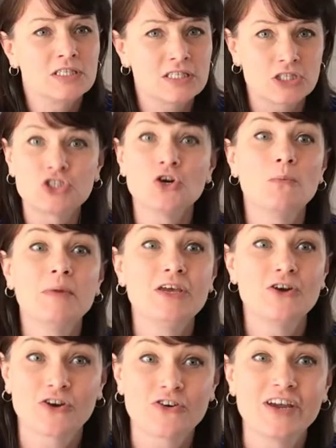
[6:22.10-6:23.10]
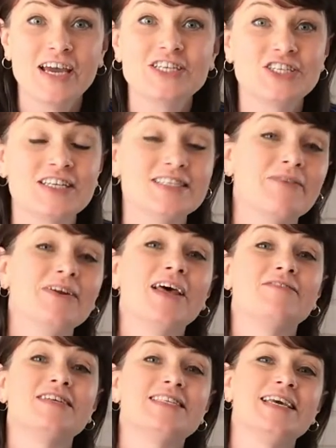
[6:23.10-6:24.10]
show me your creations. I would
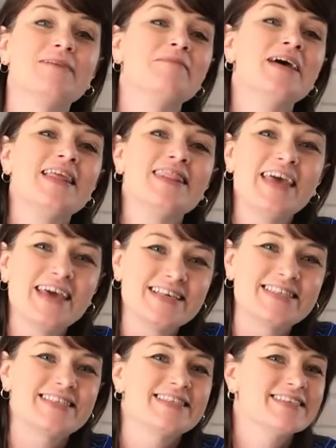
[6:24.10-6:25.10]
love to see them. Thanks.